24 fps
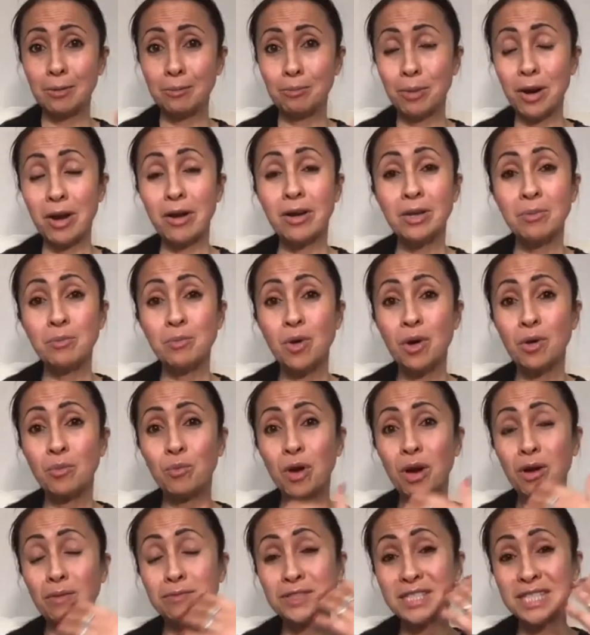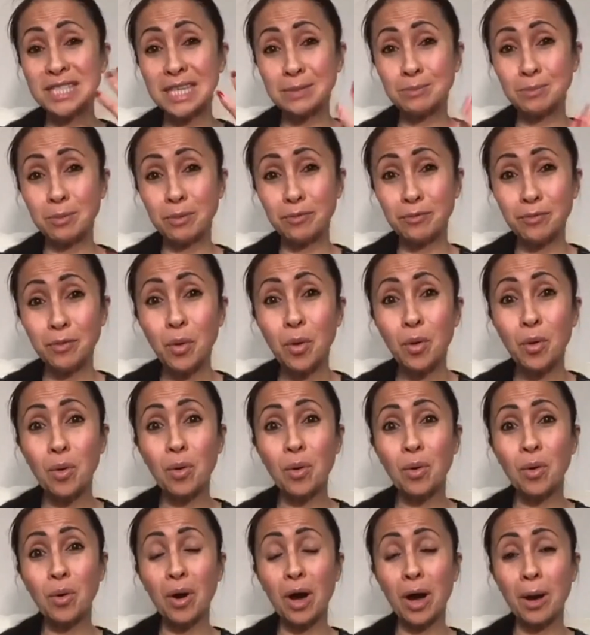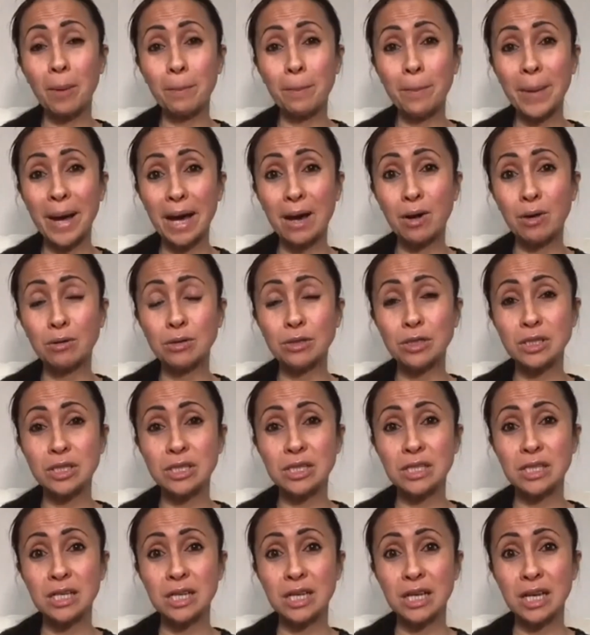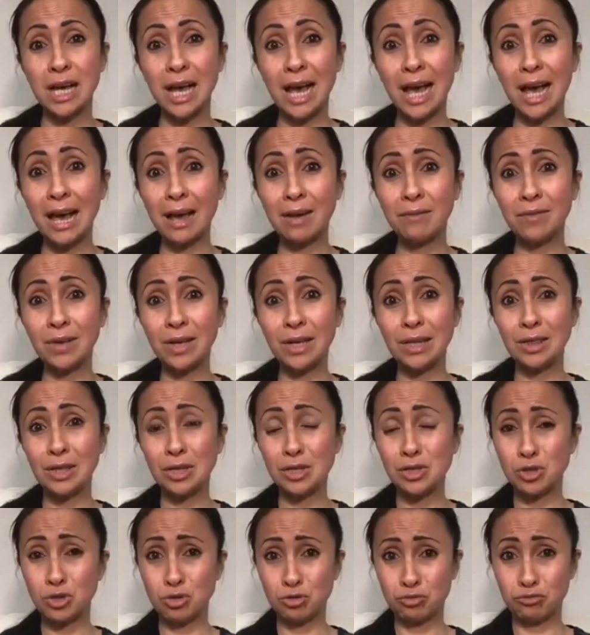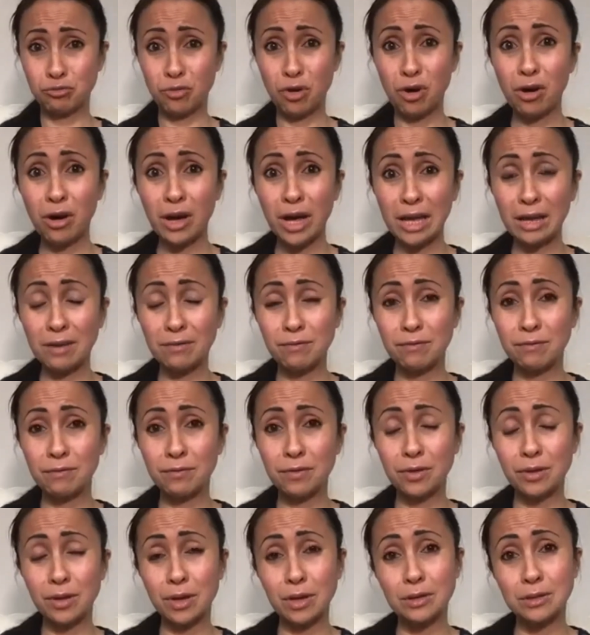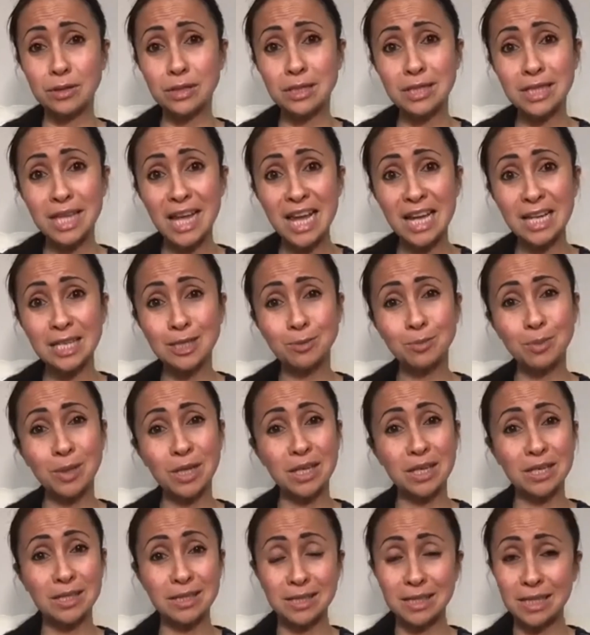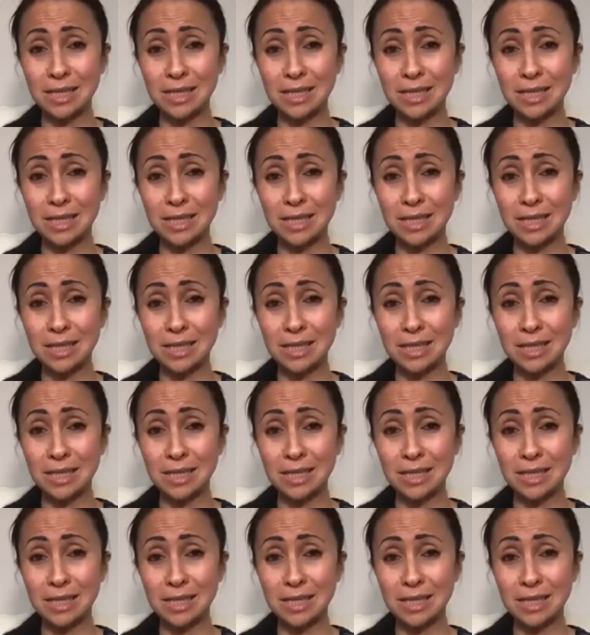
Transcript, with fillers: bearing in mind what I've said before about having the drive for those things because